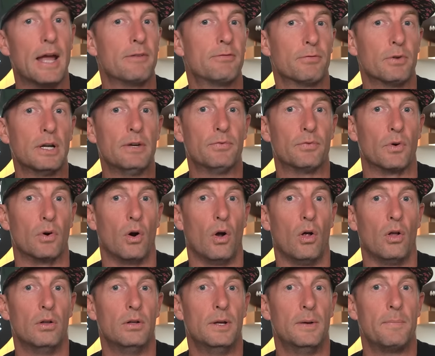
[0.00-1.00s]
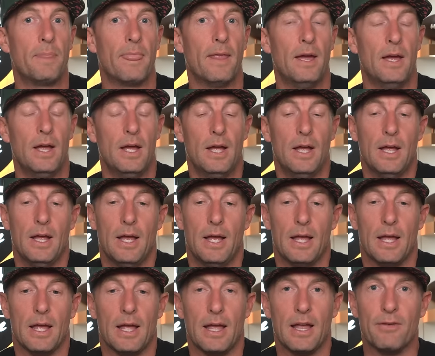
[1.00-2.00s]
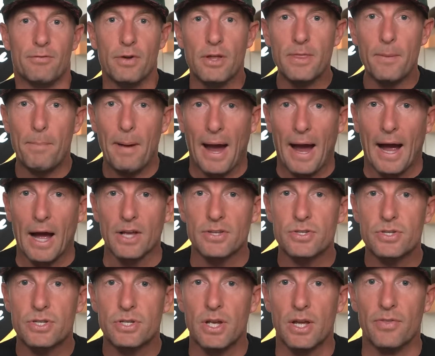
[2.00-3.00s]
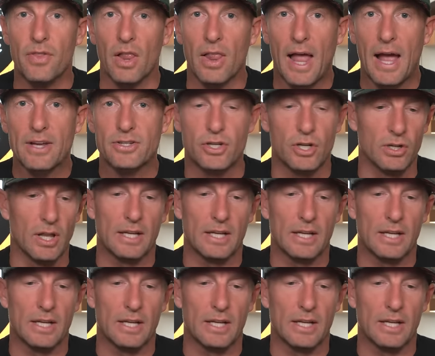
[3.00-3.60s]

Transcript: a free for all. If in the past, in the last